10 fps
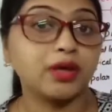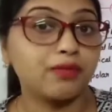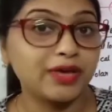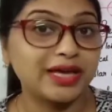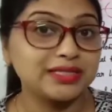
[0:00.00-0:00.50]

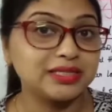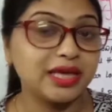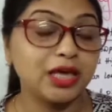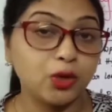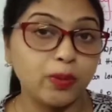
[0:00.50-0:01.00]
we can
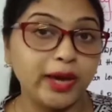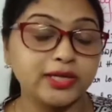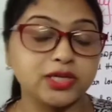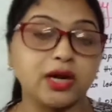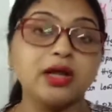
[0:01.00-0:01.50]
say
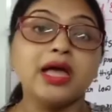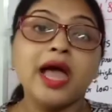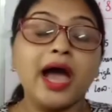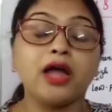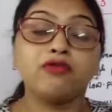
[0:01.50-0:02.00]
equator,
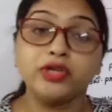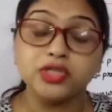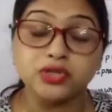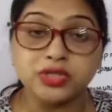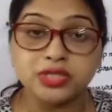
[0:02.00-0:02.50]
and
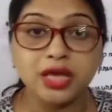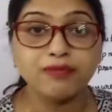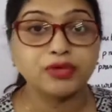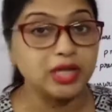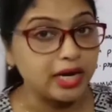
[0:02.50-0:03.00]
which
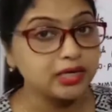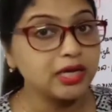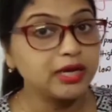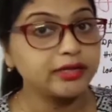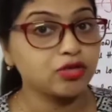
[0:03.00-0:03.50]
receives
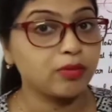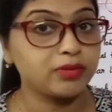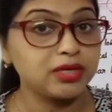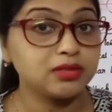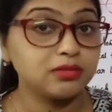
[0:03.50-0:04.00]
slanting rays of
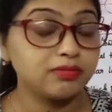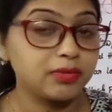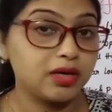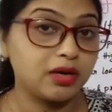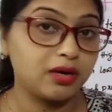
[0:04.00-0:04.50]

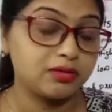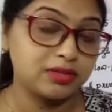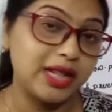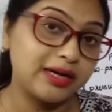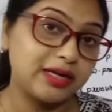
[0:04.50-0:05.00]

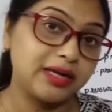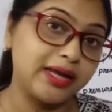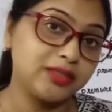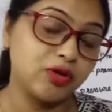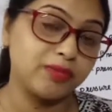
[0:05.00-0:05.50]

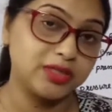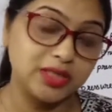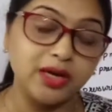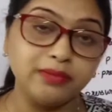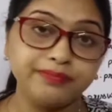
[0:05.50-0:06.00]
the
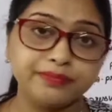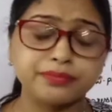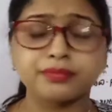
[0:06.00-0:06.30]
sun,